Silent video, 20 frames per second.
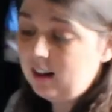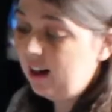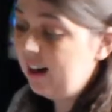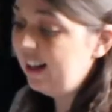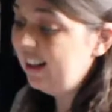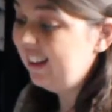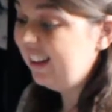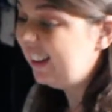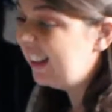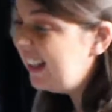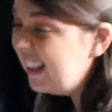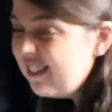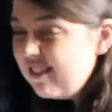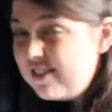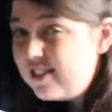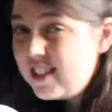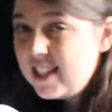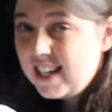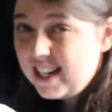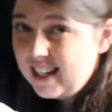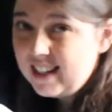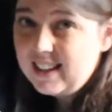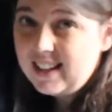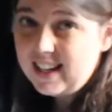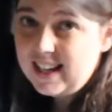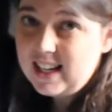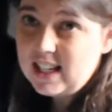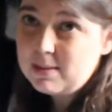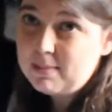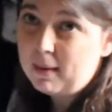I lived in
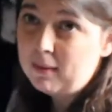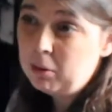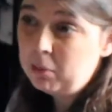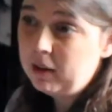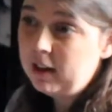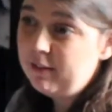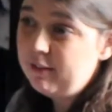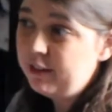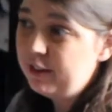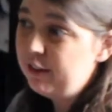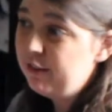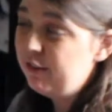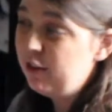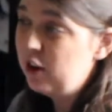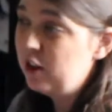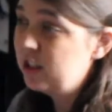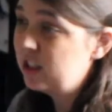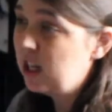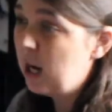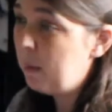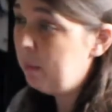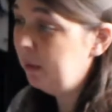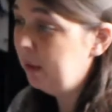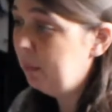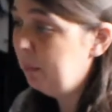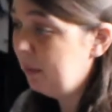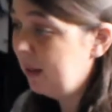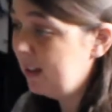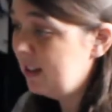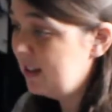these probably for the first couple
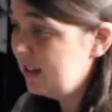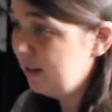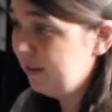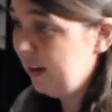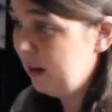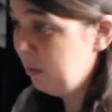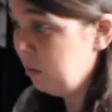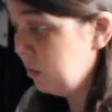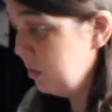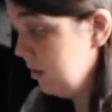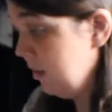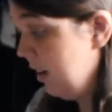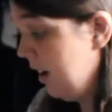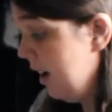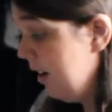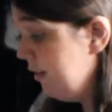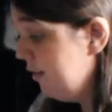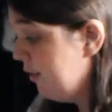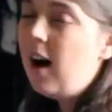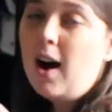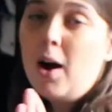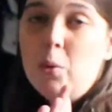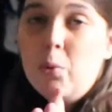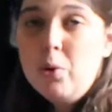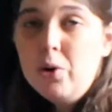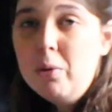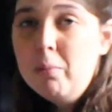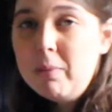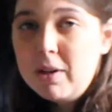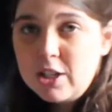of months of April's life. I
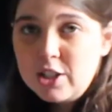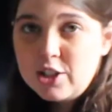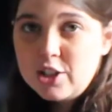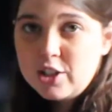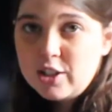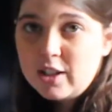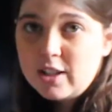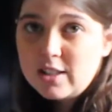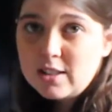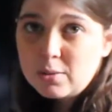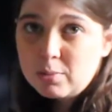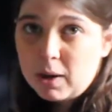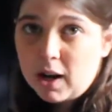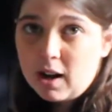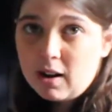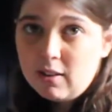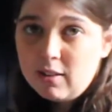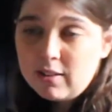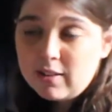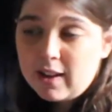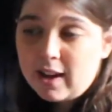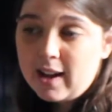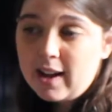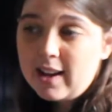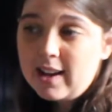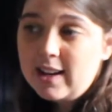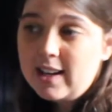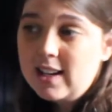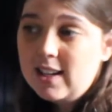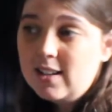will mention as well
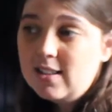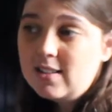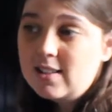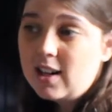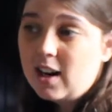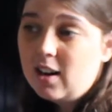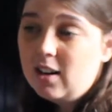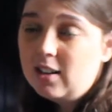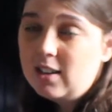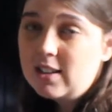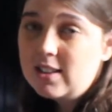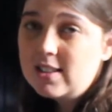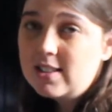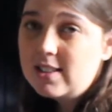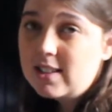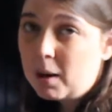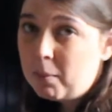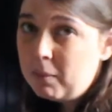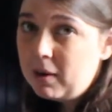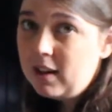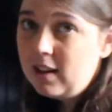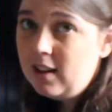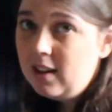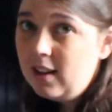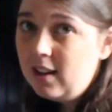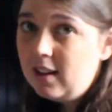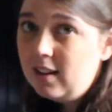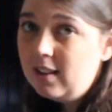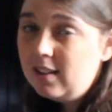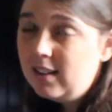that it is currently summer
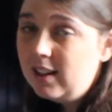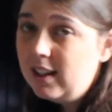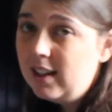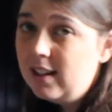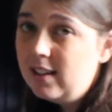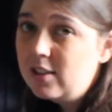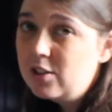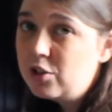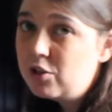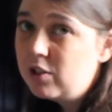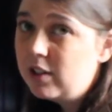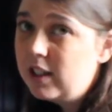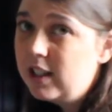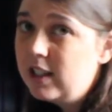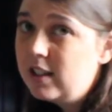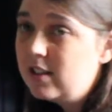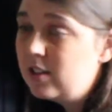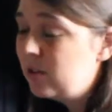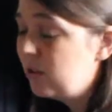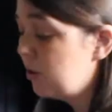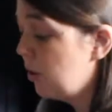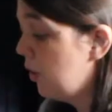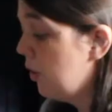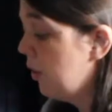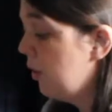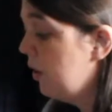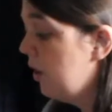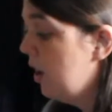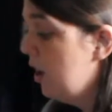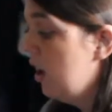here in Australia,
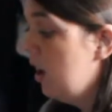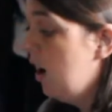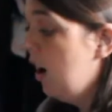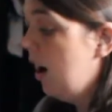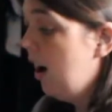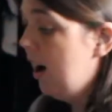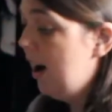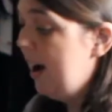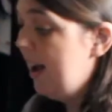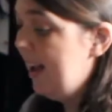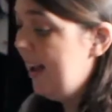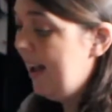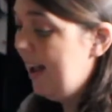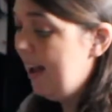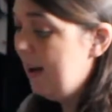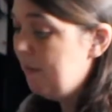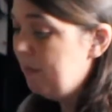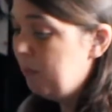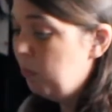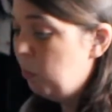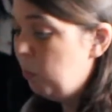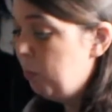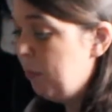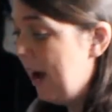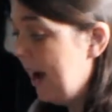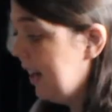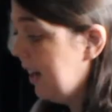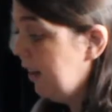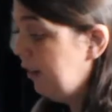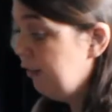so I am
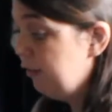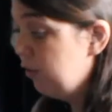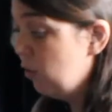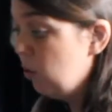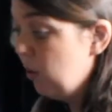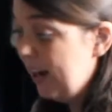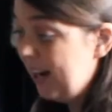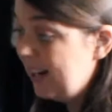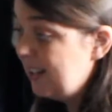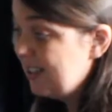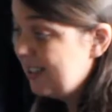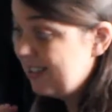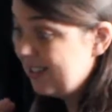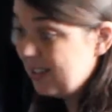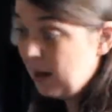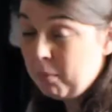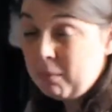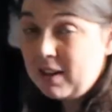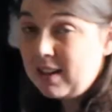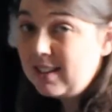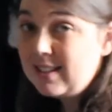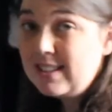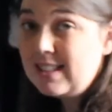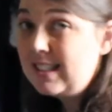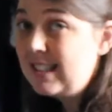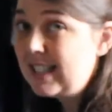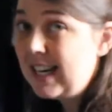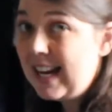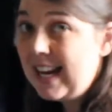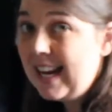packing for a summer
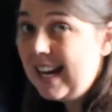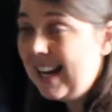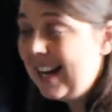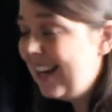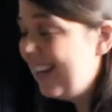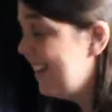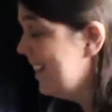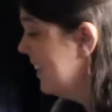stay.